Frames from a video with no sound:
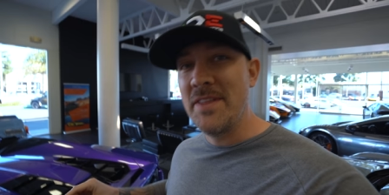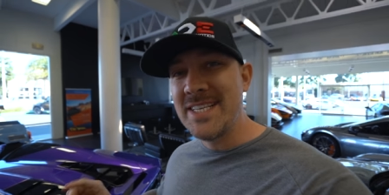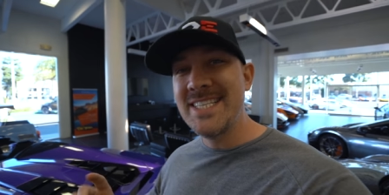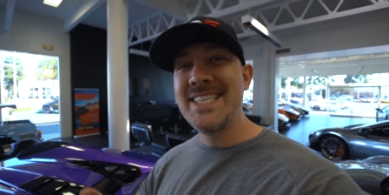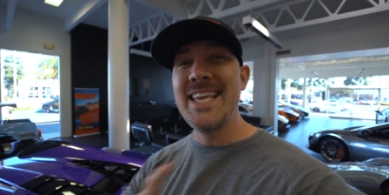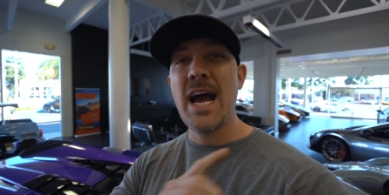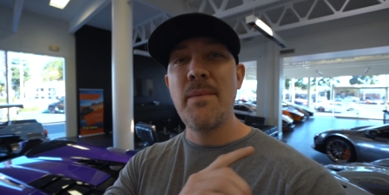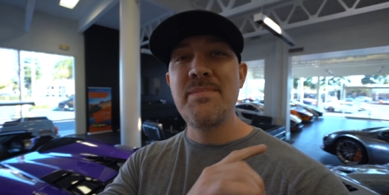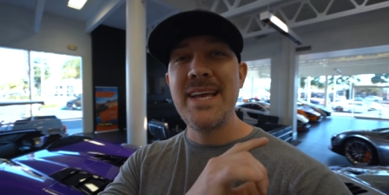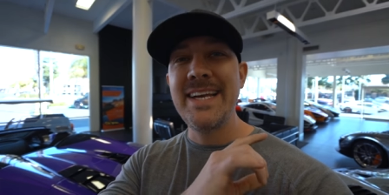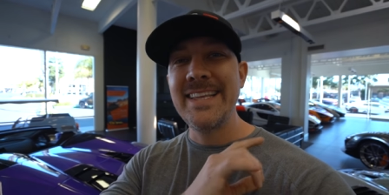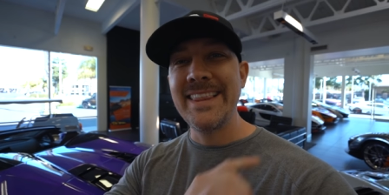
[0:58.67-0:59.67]
This is the
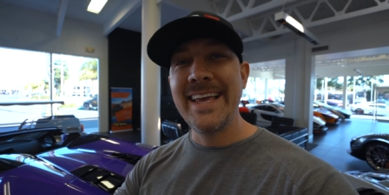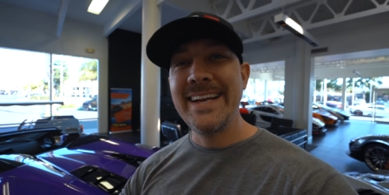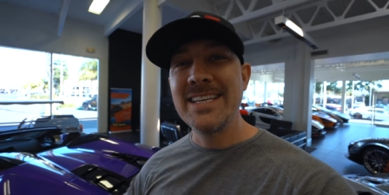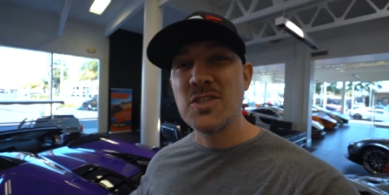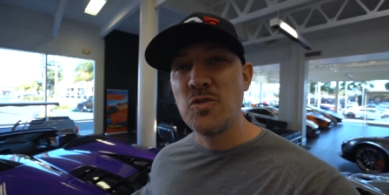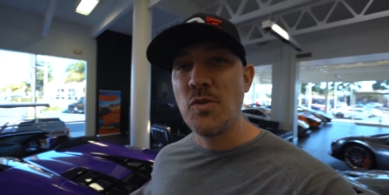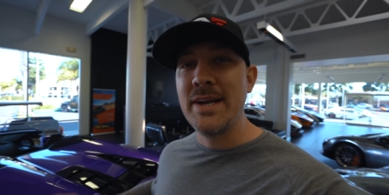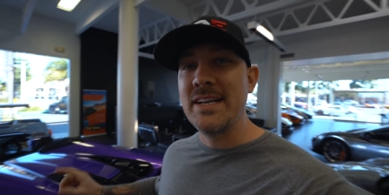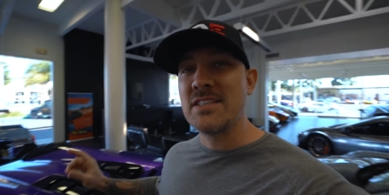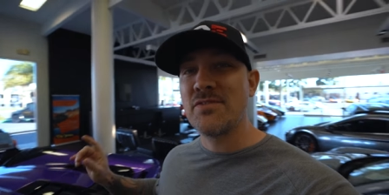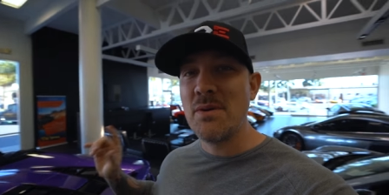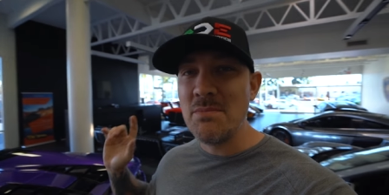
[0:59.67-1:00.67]
updated, latest,
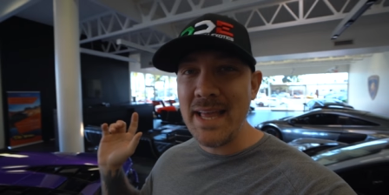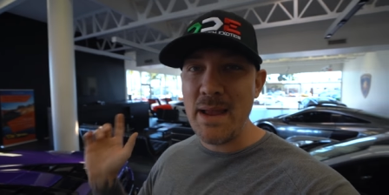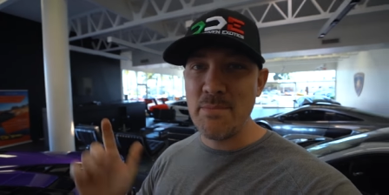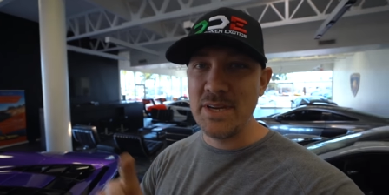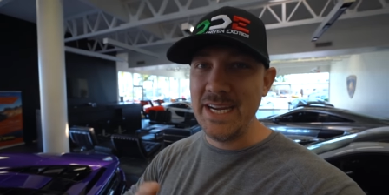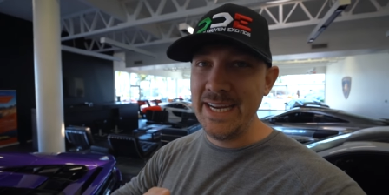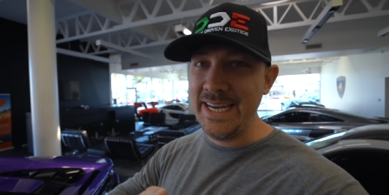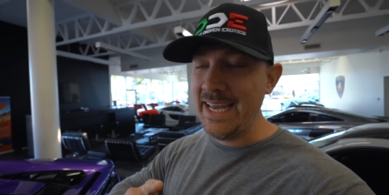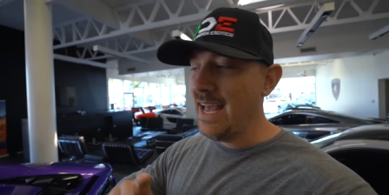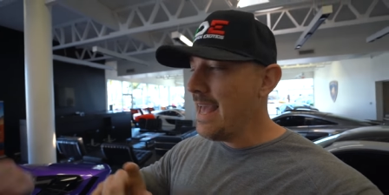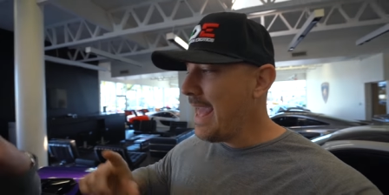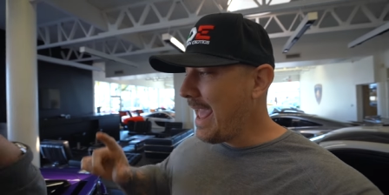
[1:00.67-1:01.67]
greatest from
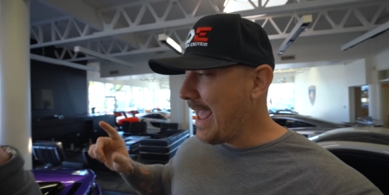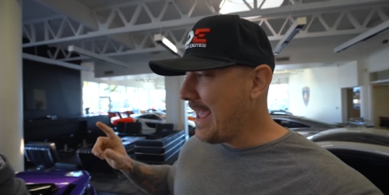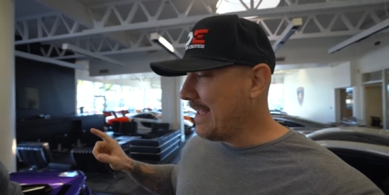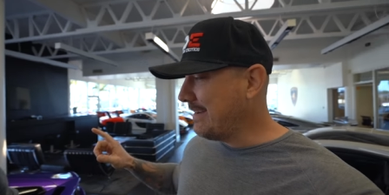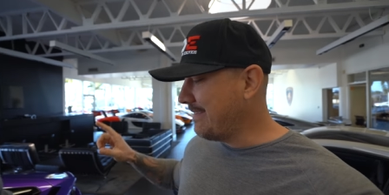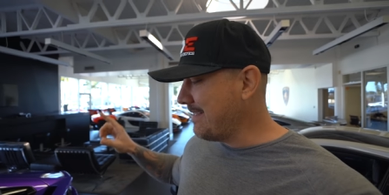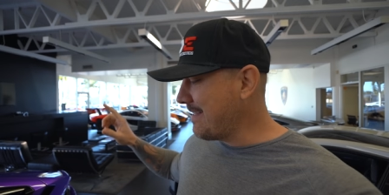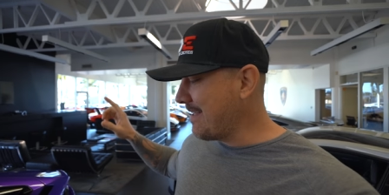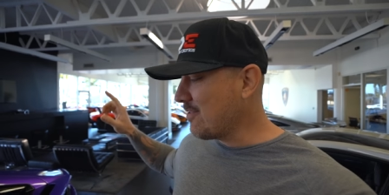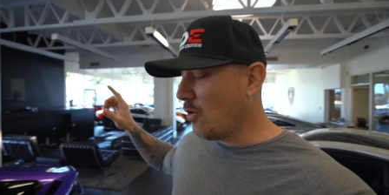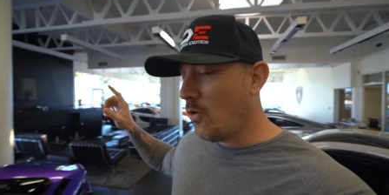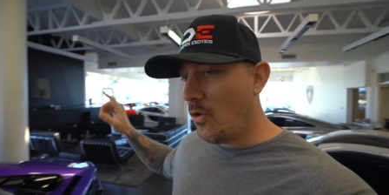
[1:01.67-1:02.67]
Lamborghini, and this
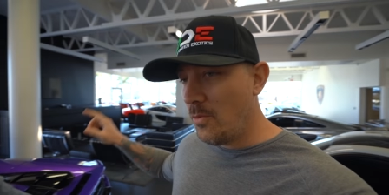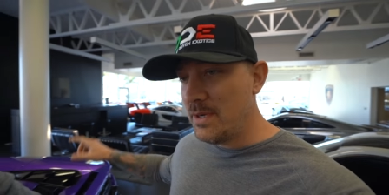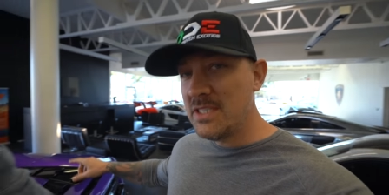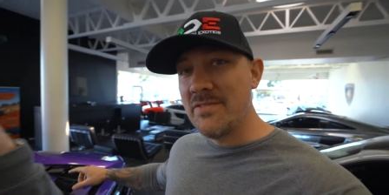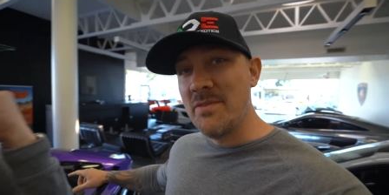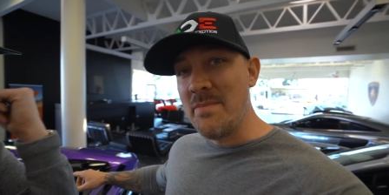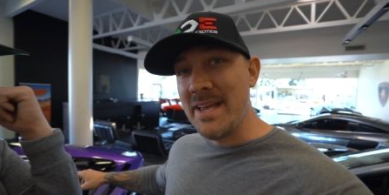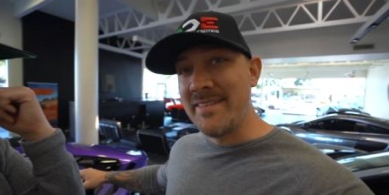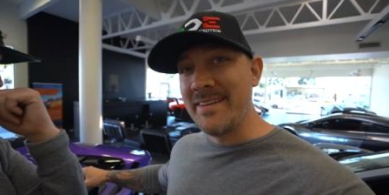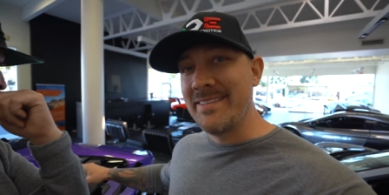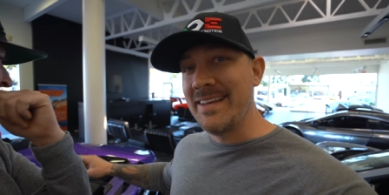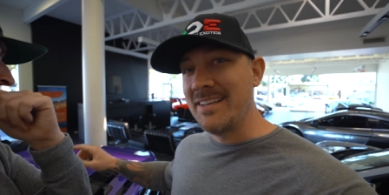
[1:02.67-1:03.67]
has a whole bunch of
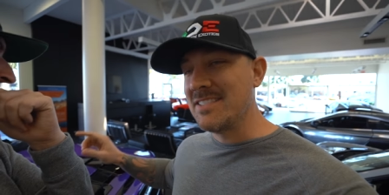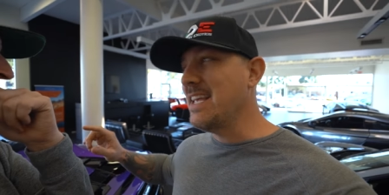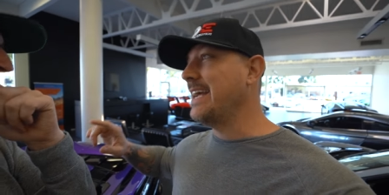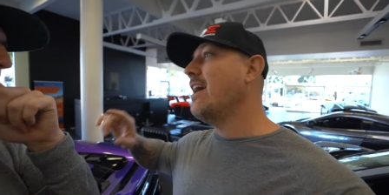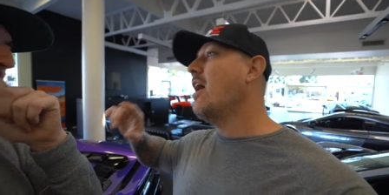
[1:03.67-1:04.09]
amazing things, like